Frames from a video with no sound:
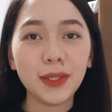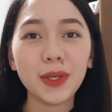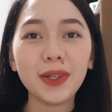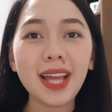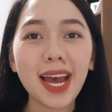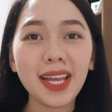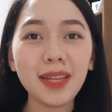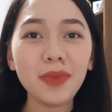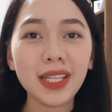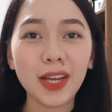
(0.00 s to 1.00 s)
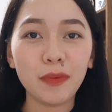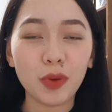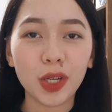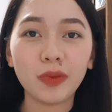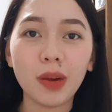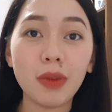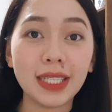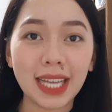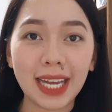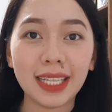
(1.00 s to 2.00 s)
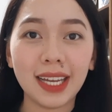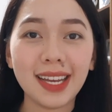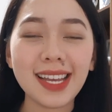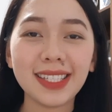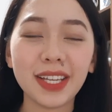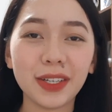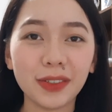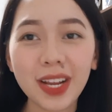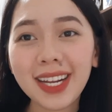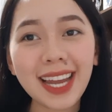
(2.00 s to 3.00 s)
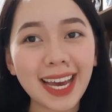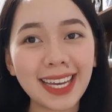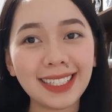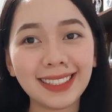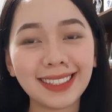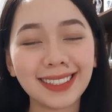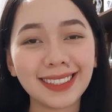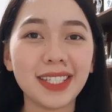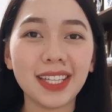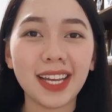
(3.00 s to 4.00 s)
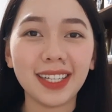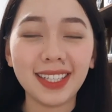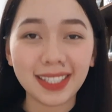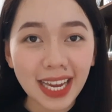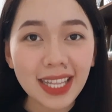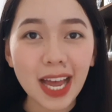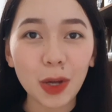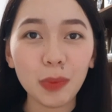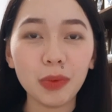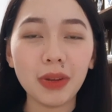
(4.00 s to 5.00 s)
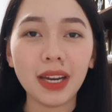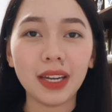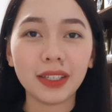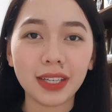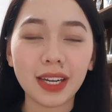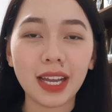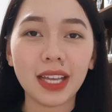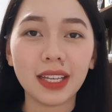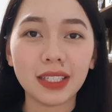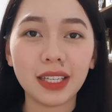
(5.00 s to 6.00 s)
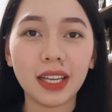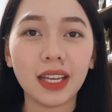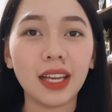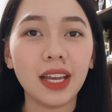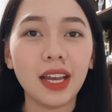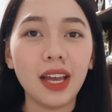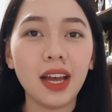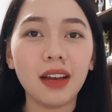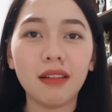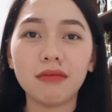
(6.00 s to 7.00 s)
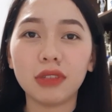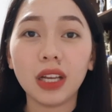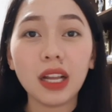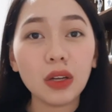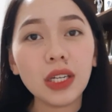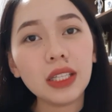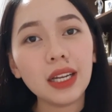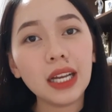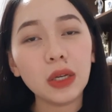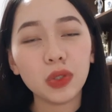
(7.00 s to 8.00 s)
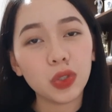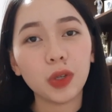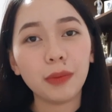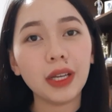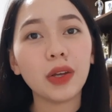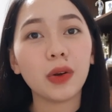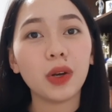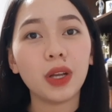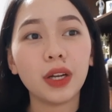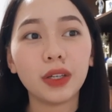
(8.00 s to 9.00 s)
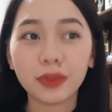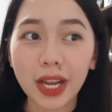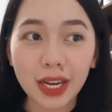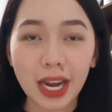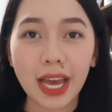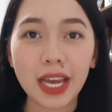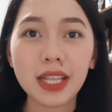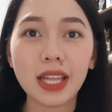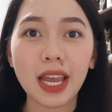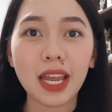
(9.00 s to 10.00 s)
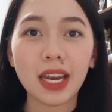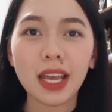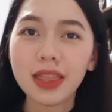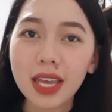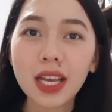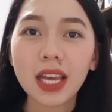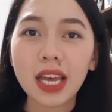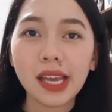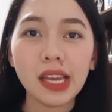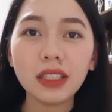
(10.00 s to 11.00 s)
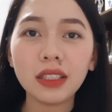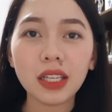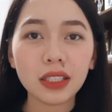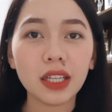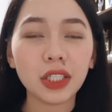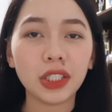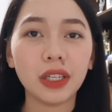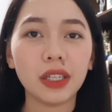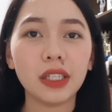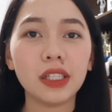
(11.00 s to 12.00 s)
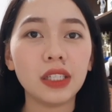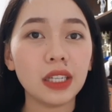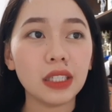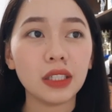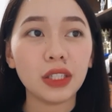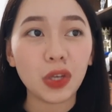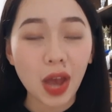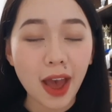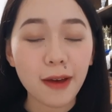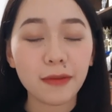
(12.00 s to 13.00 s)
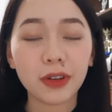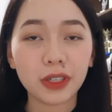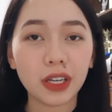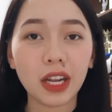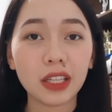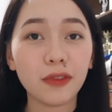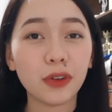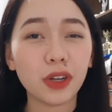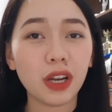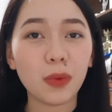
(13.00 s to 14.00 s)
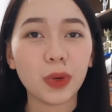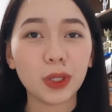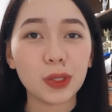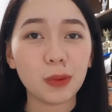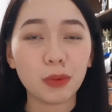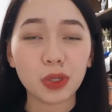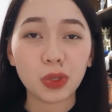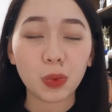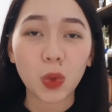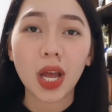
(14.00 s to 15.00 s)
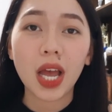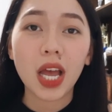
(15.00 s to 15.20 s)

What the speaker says: So the item that I bought from Lazada is a ring light. Nag-decide na akong bumili ng ring light kasi matagal ko na talagang gustong magkaroon ng ring light, and I think it's essential that you have a ring light if you really wanted to pursue